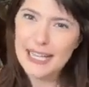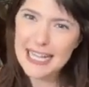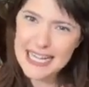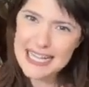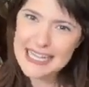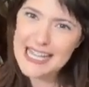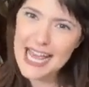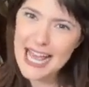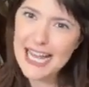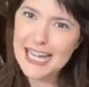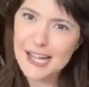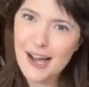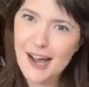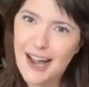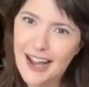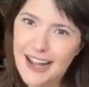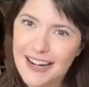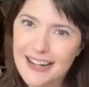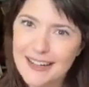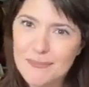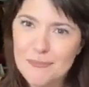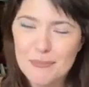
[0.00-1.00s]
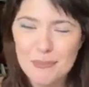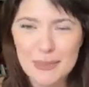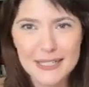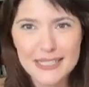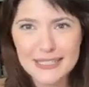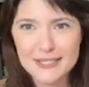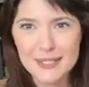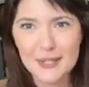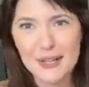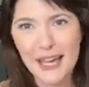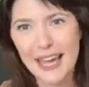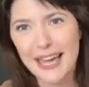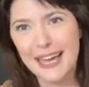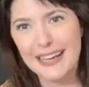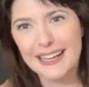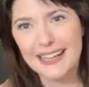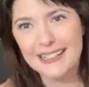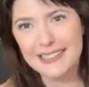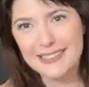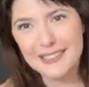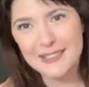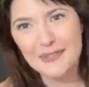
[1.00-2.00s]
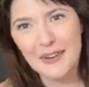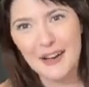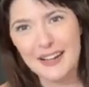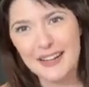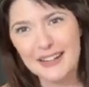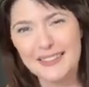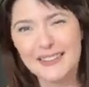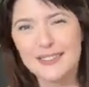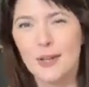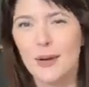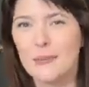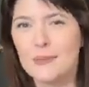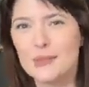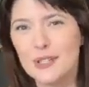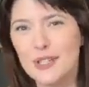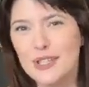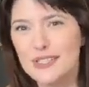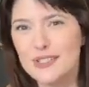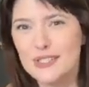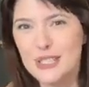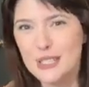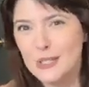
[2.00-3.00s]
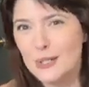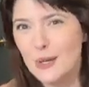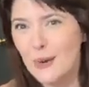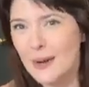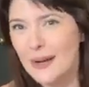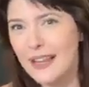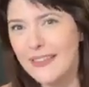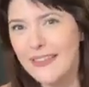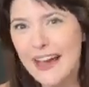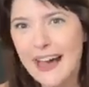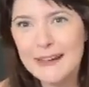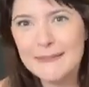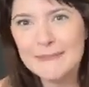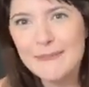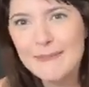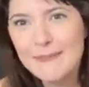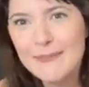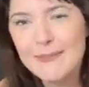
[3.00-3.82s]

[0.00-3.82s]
in debt on, but it's okay because it's fun. So I'm sure it's just going to that.